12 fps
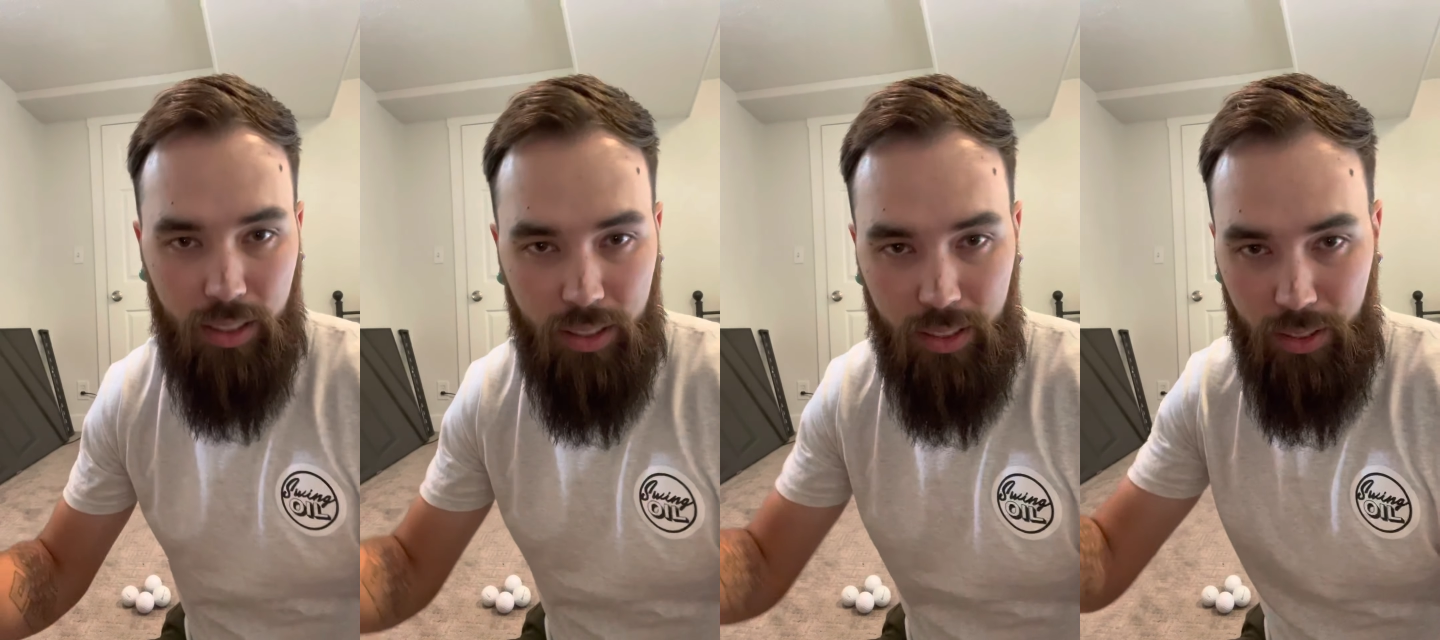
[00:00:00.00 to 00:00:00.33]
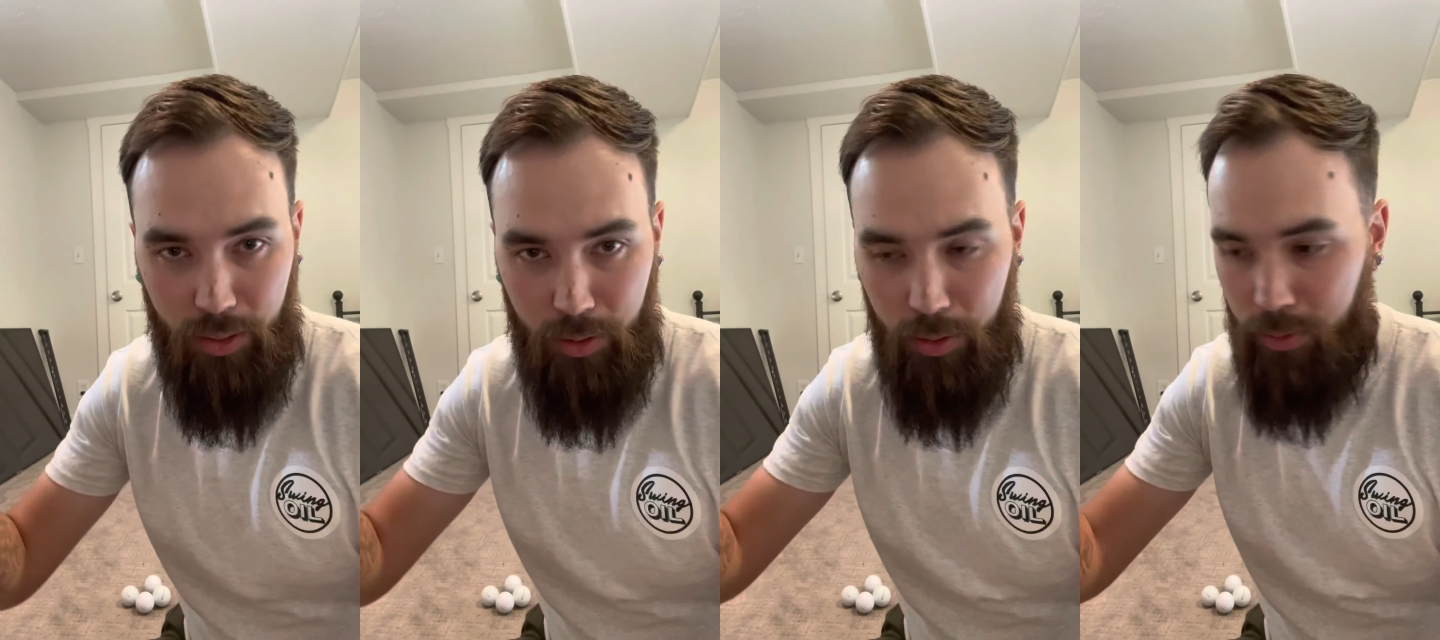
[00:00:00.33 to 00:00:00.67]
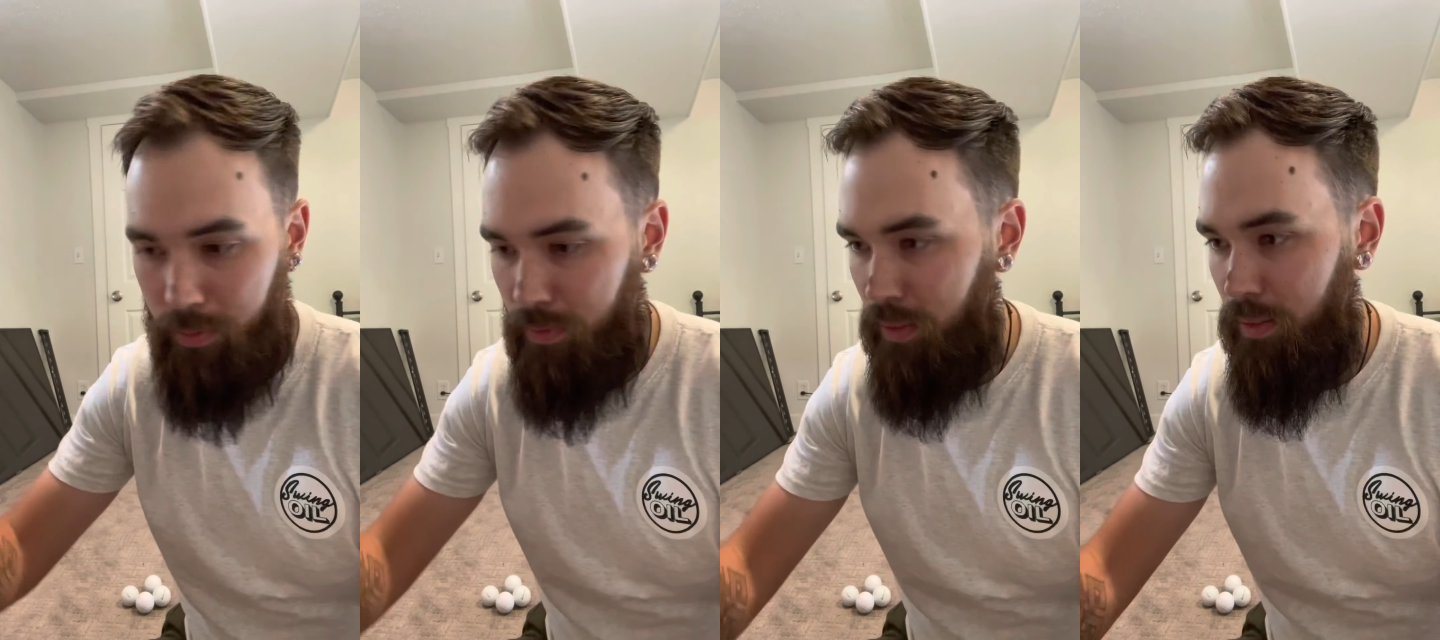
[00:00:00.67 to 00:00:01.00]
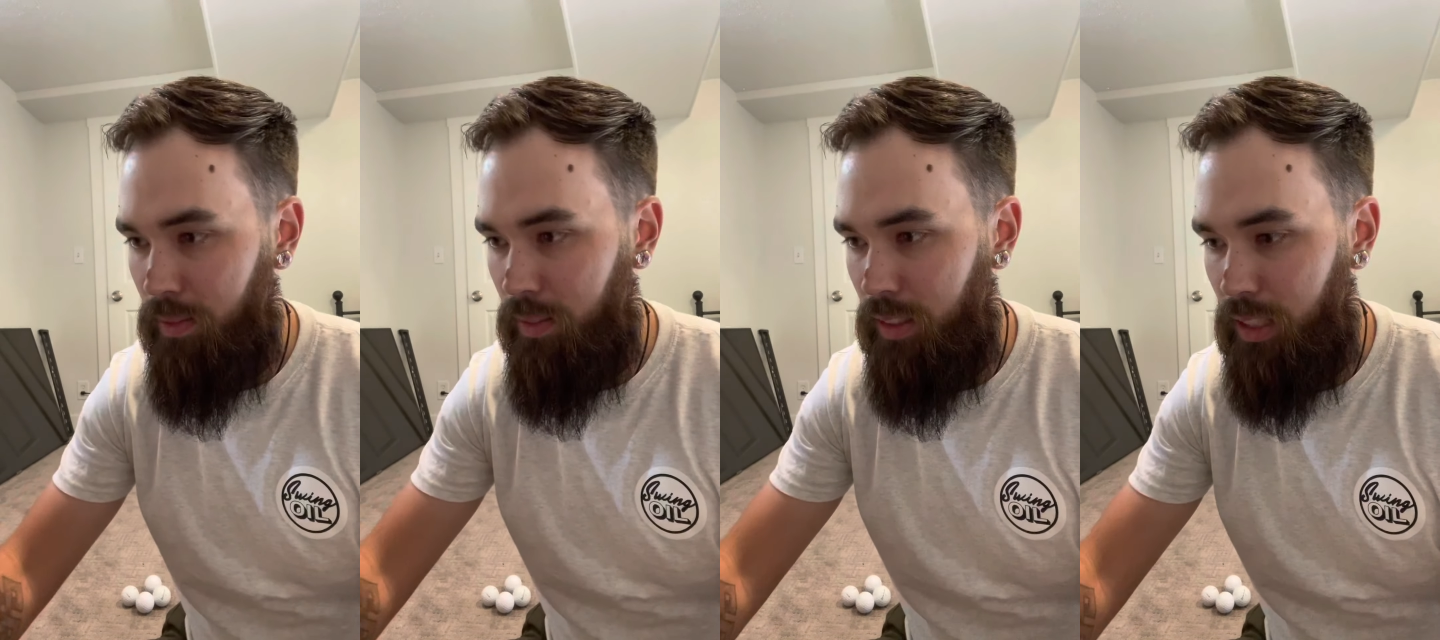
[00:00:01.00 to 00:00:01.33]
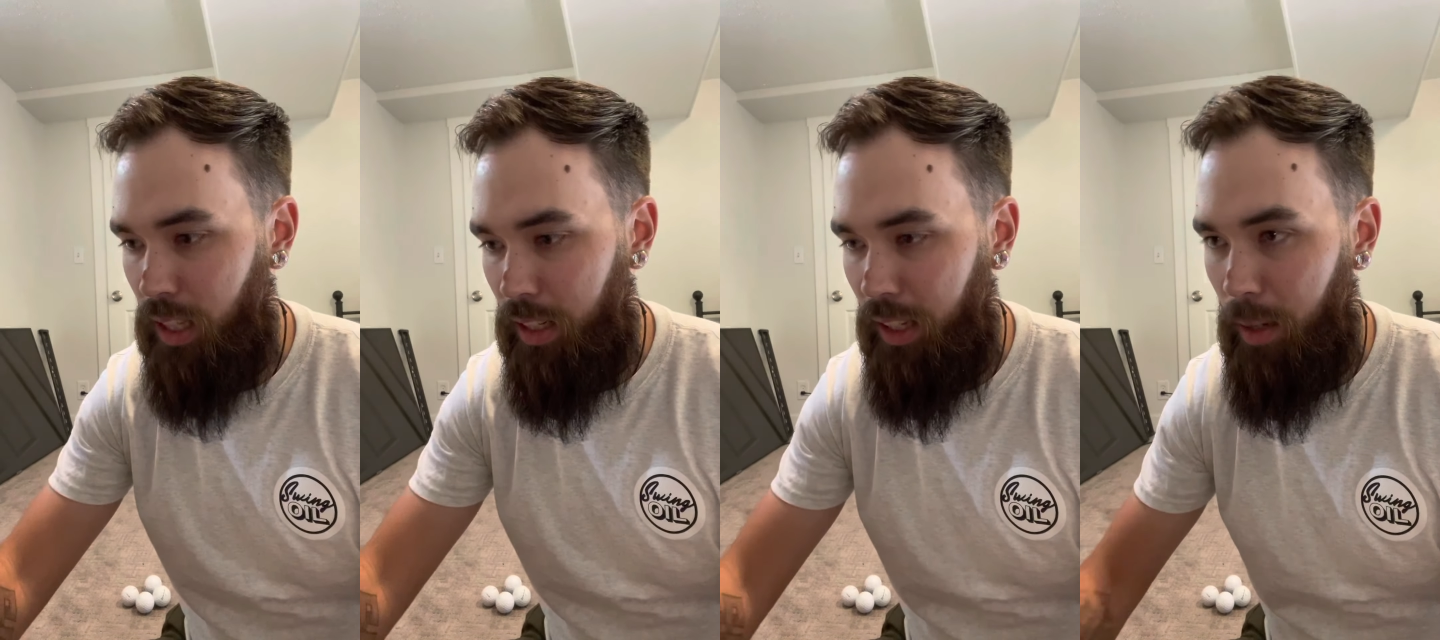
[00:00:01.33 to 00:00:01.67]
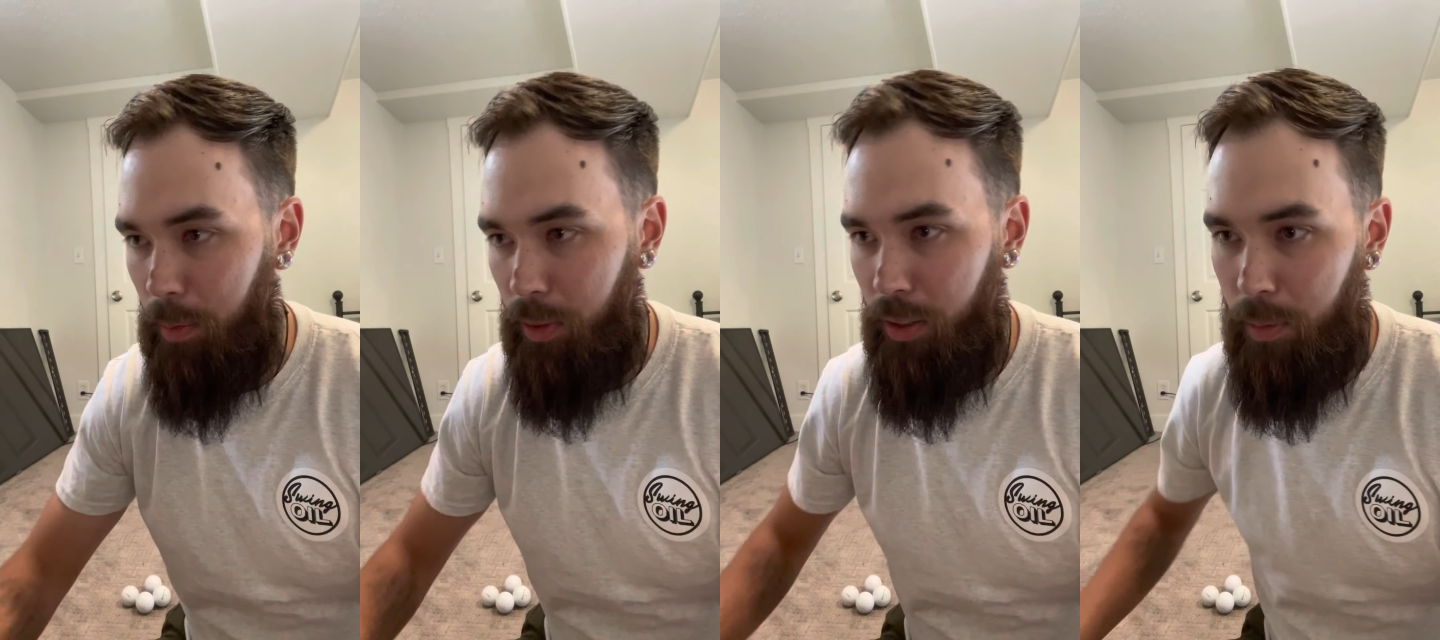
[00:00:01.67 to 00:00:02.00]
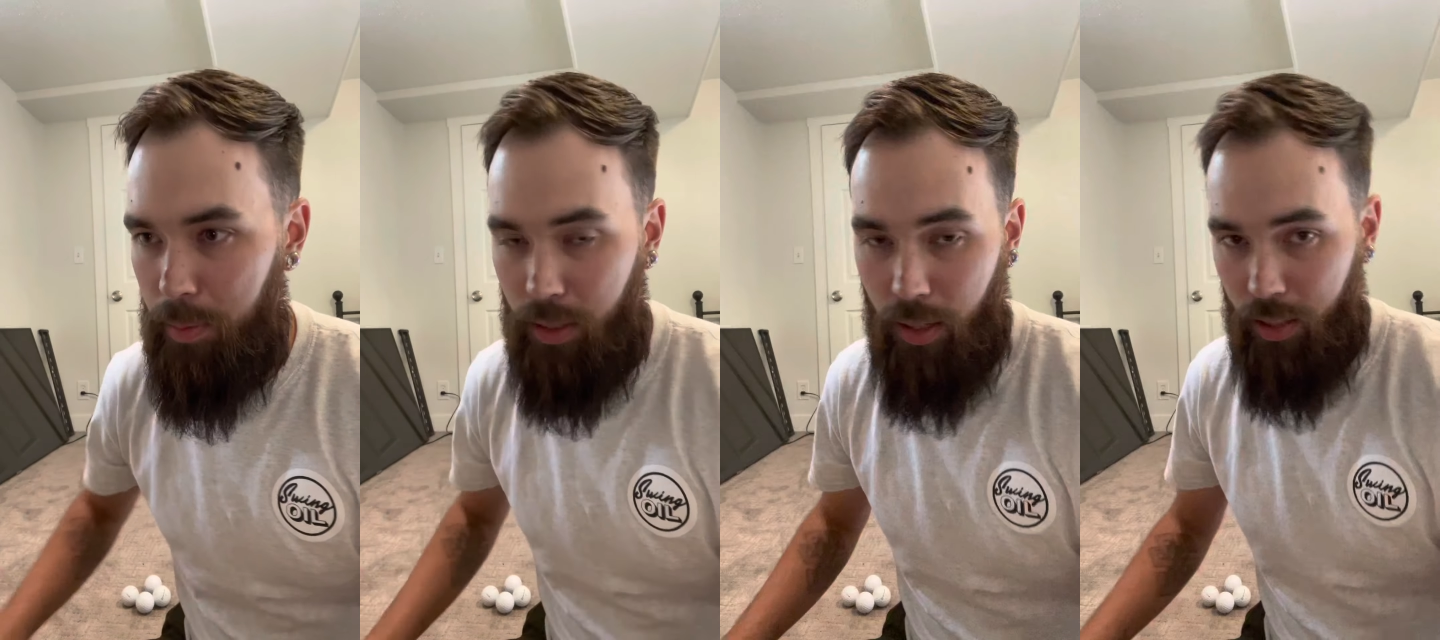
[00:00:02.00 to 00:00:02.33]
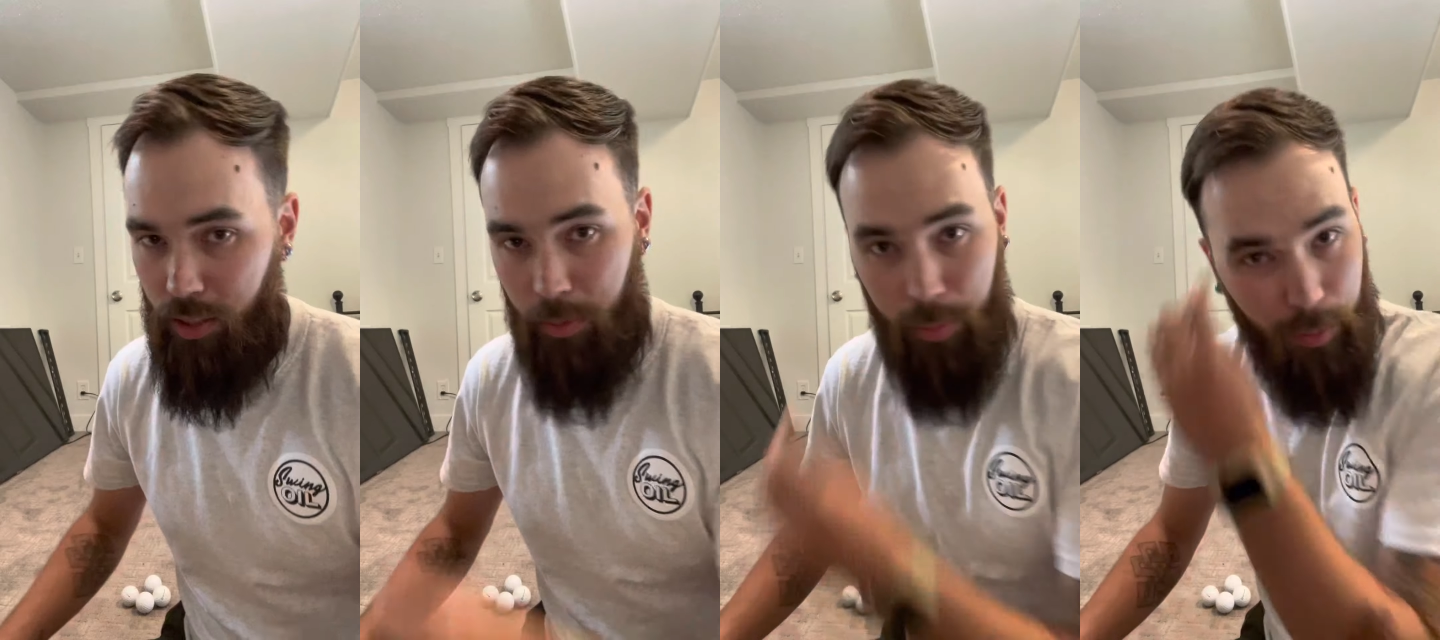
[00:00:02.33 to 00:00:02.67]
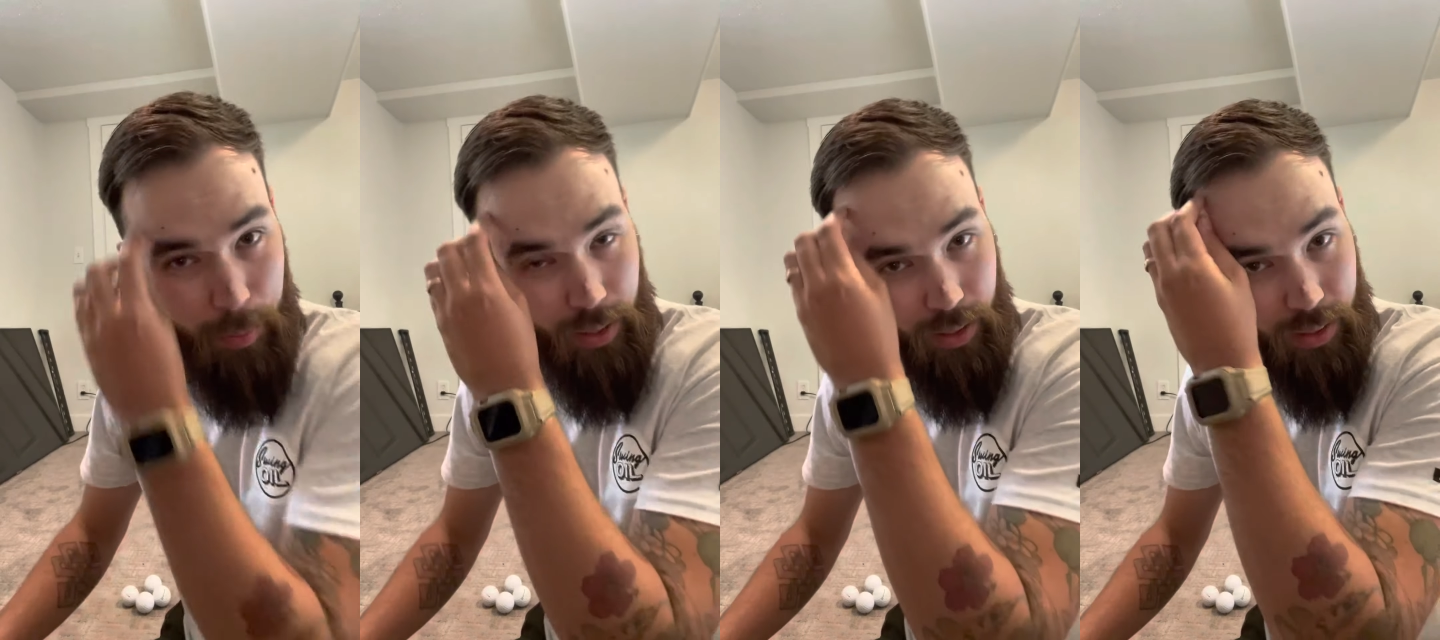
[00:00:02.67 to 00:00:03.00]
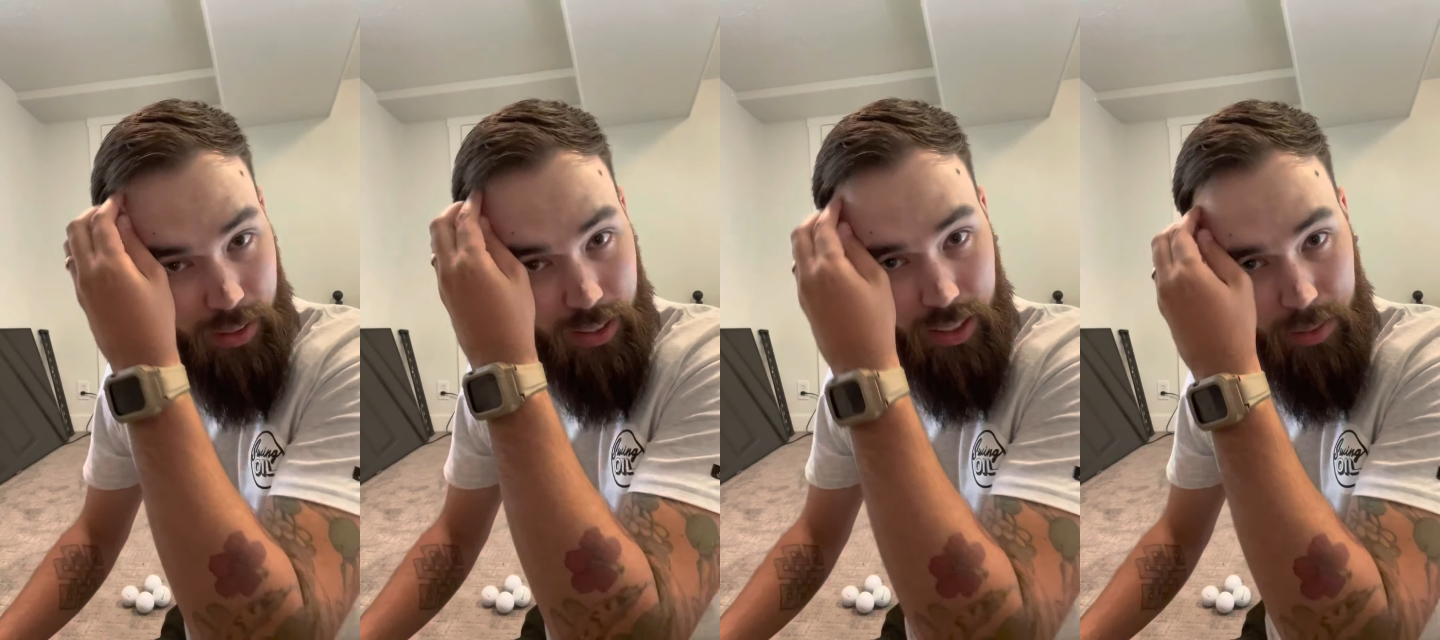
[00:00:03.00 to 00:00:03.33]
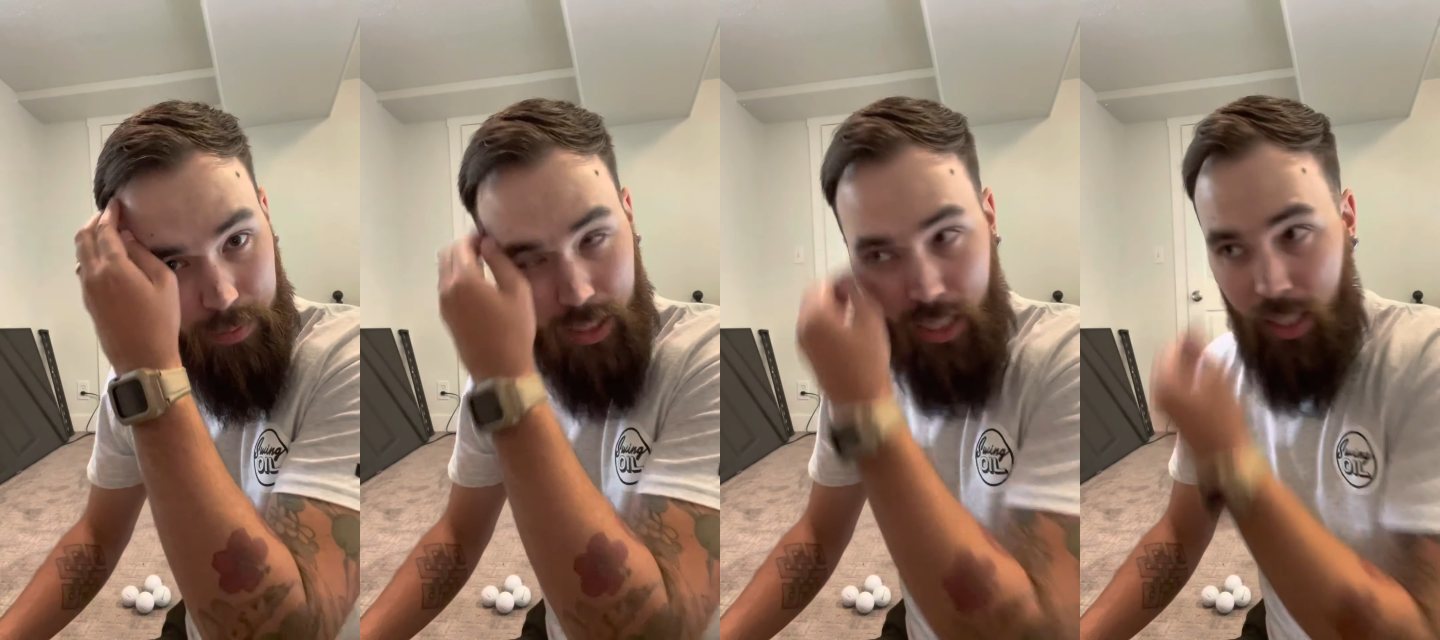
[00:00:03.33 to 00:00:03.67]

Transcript: new Scotty Cameron grips to actually put back onto them,